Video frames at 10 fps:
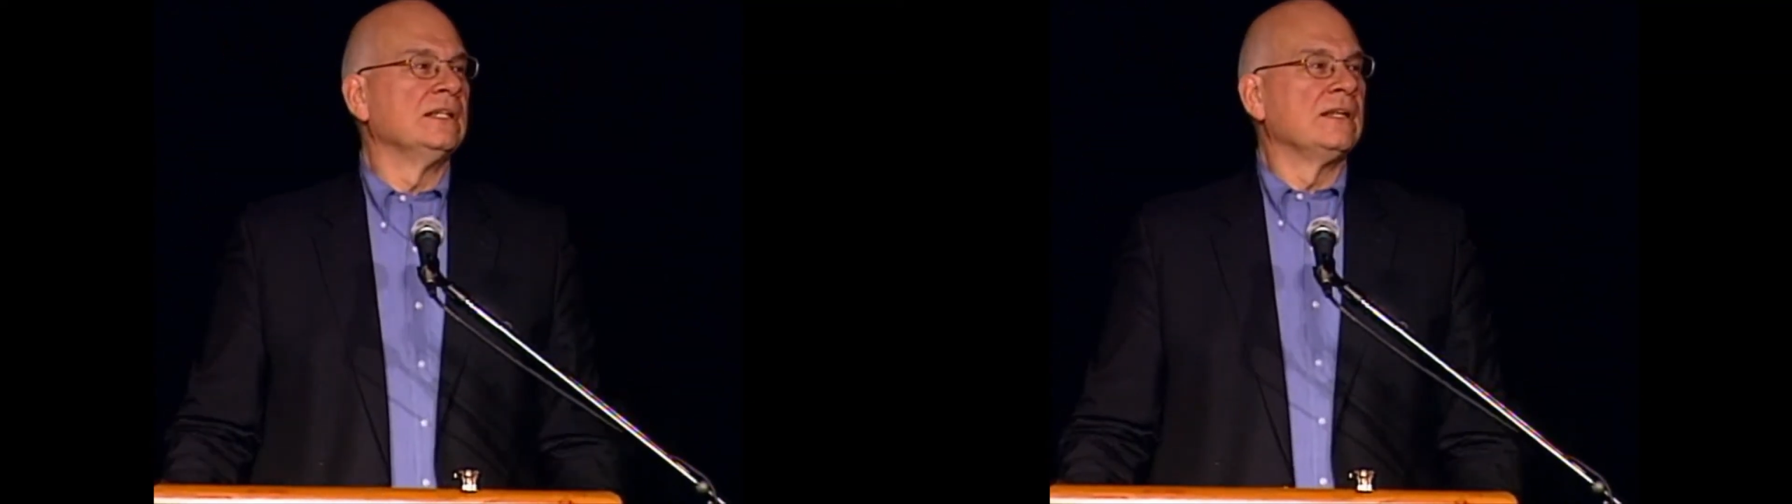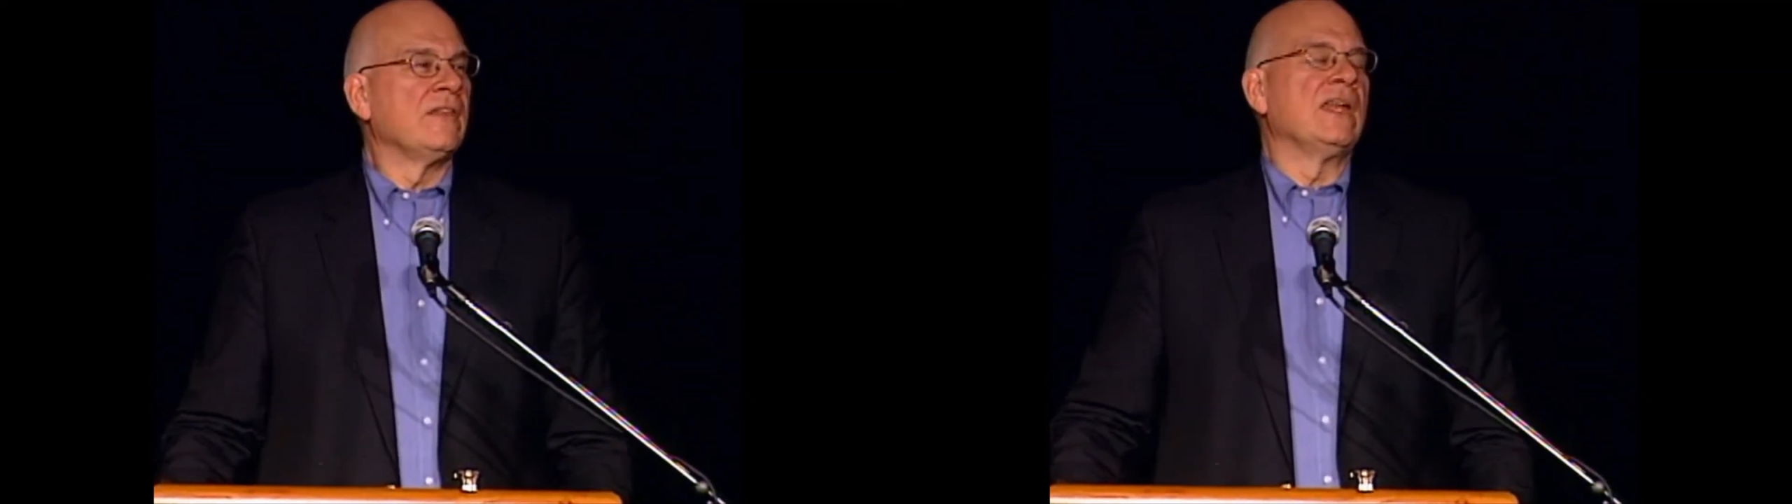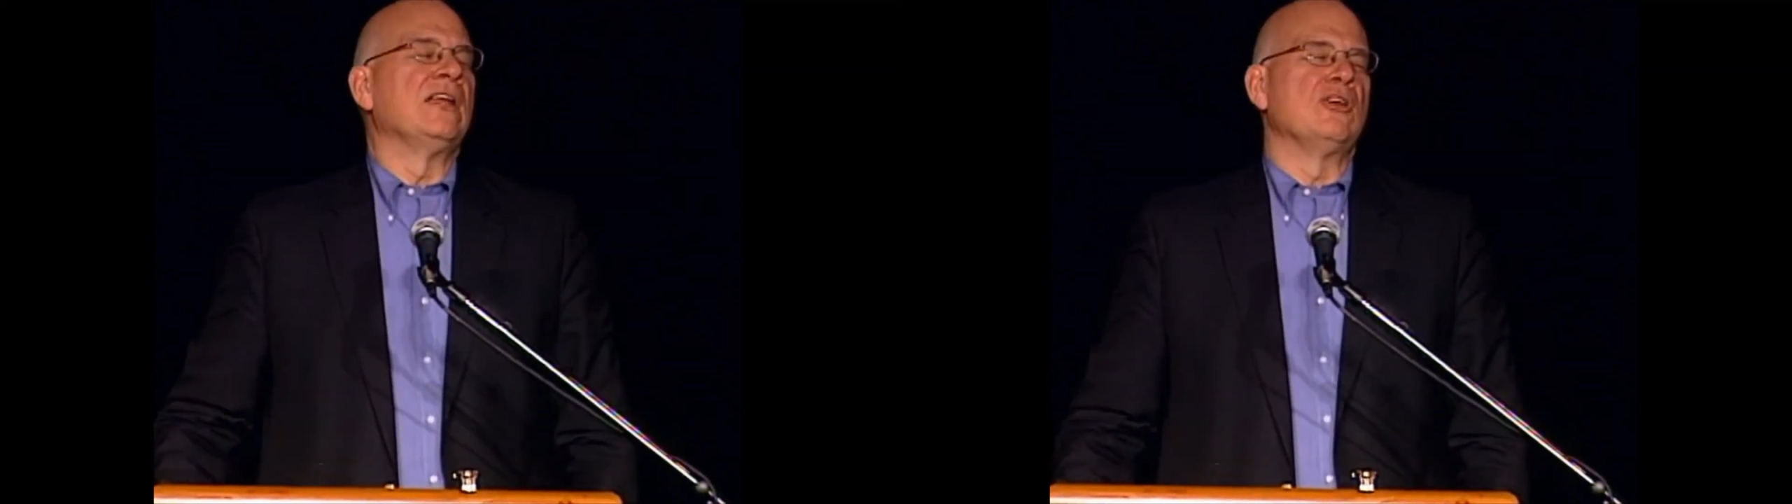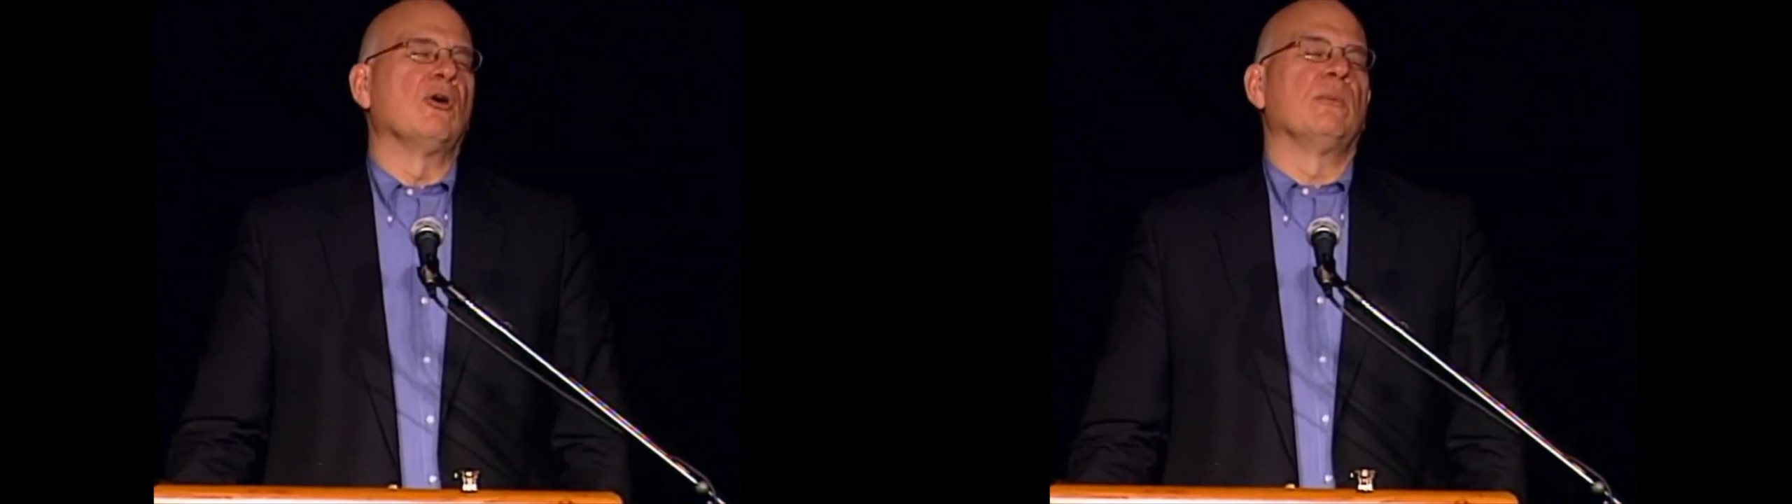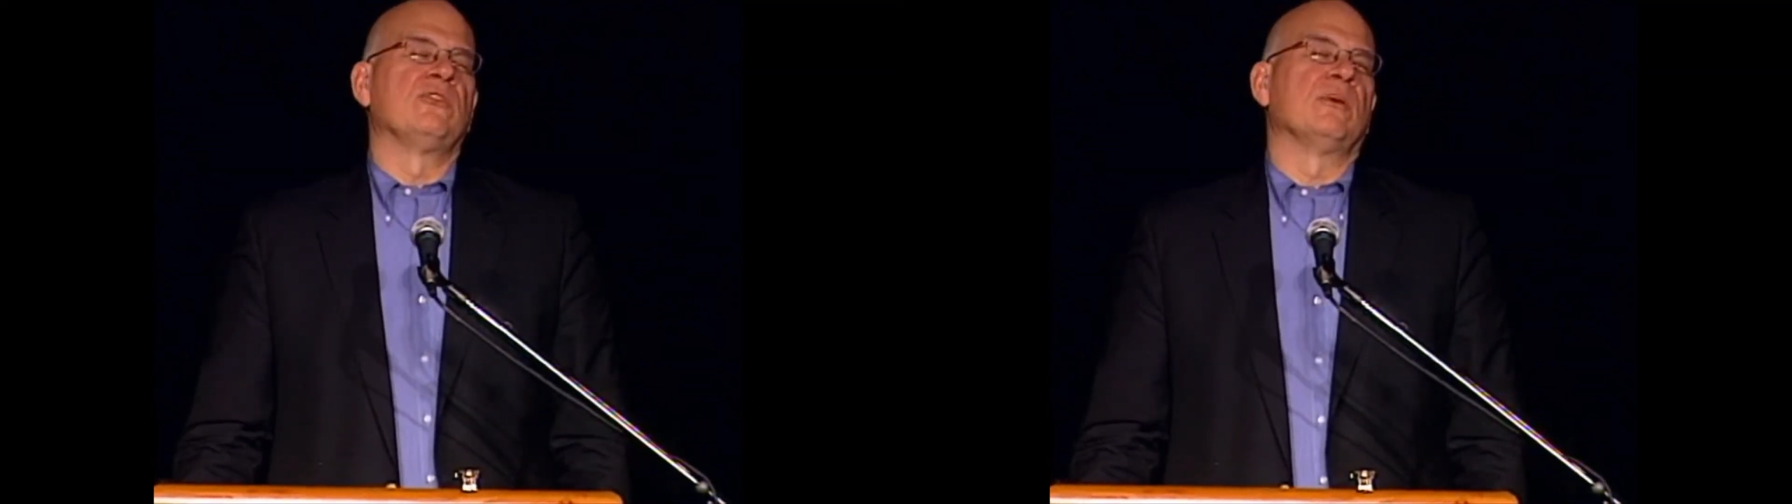then I know
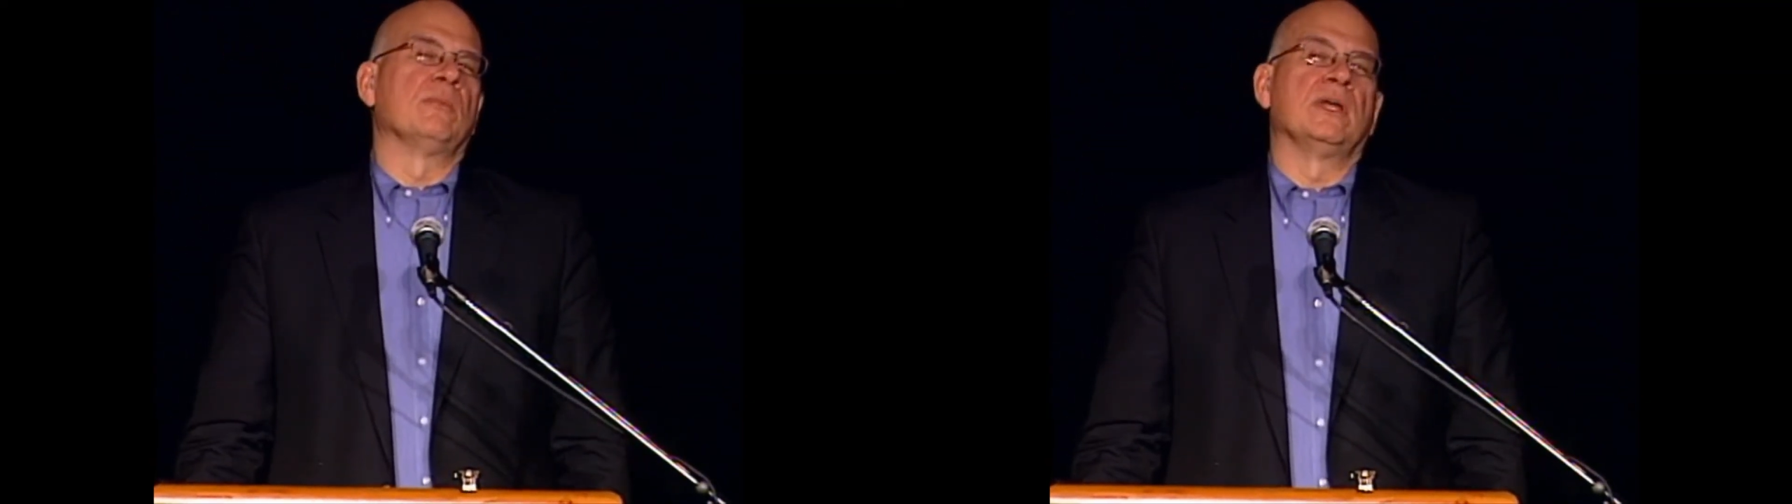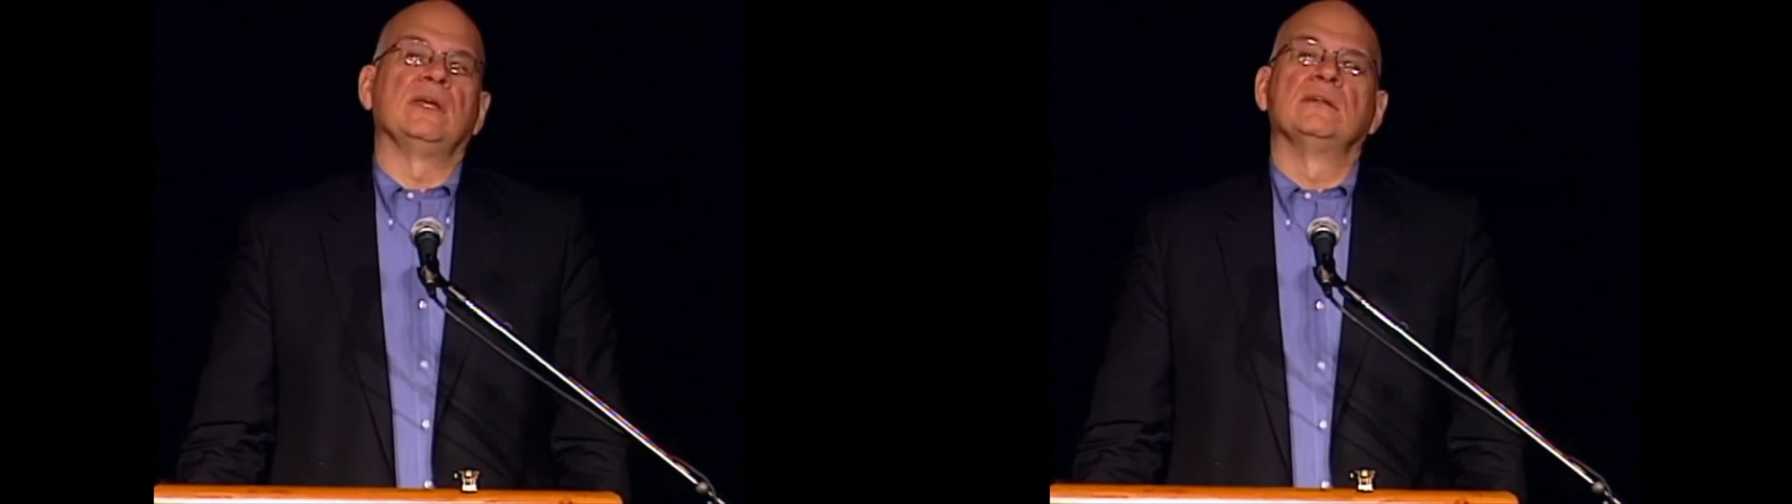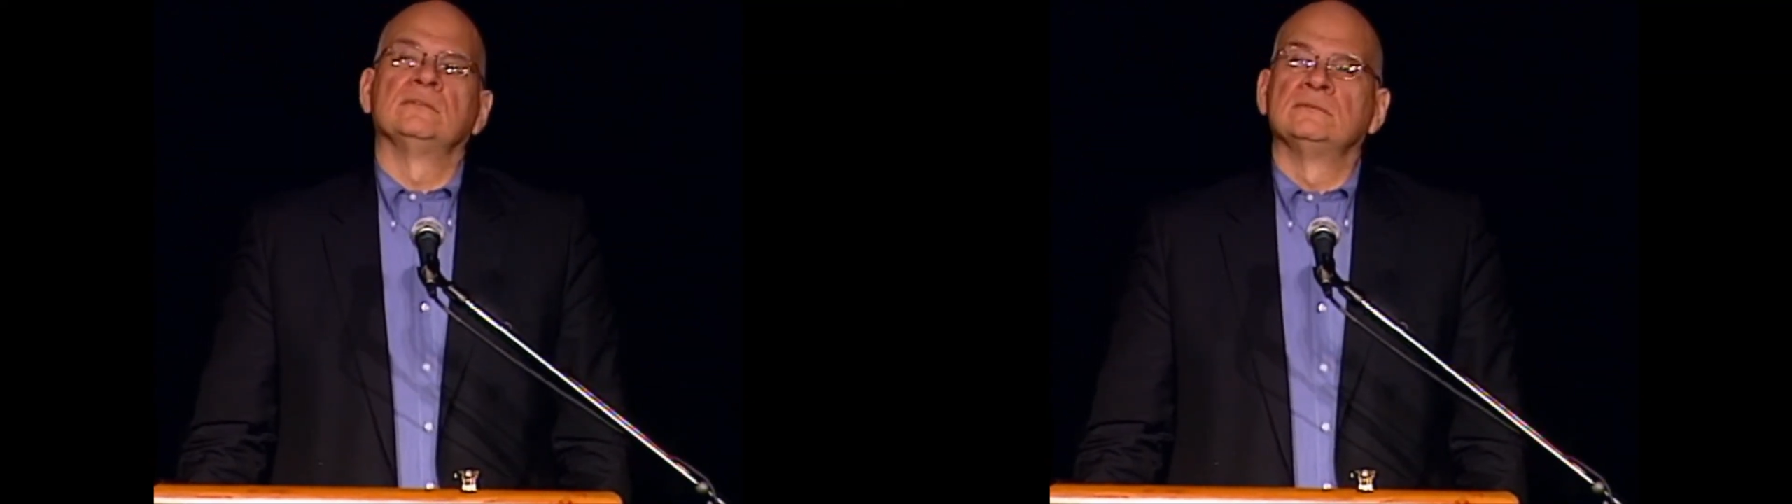I'm somebody.